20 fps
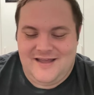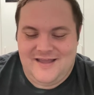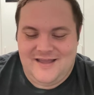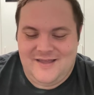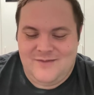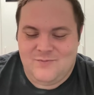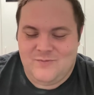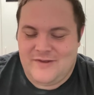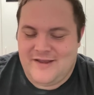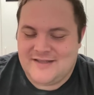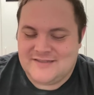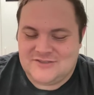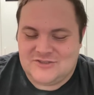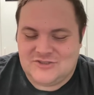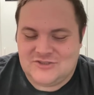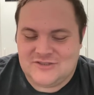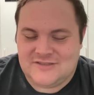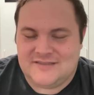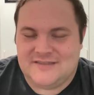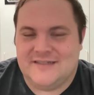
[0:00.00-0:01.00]
it's
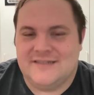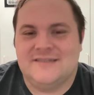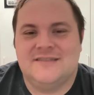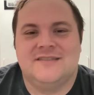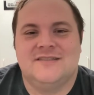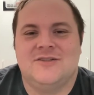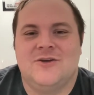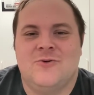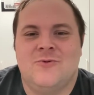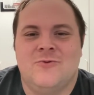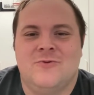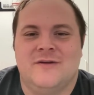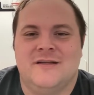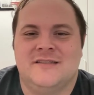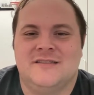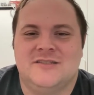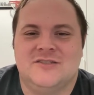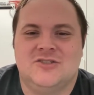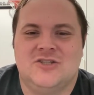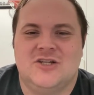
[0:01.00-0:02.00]

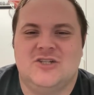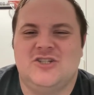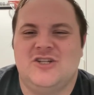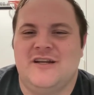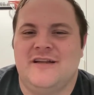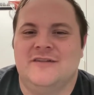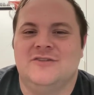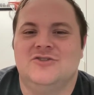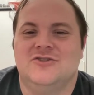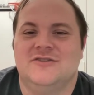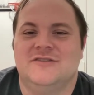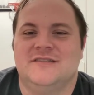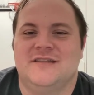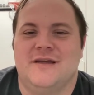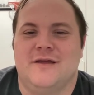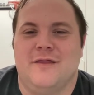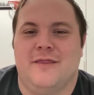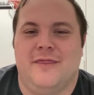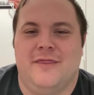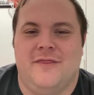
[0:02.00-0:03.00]
such an
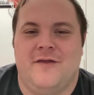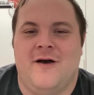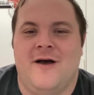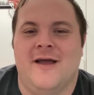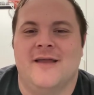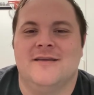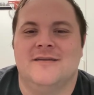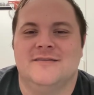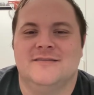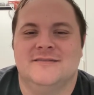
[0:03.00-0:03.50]
interesting thought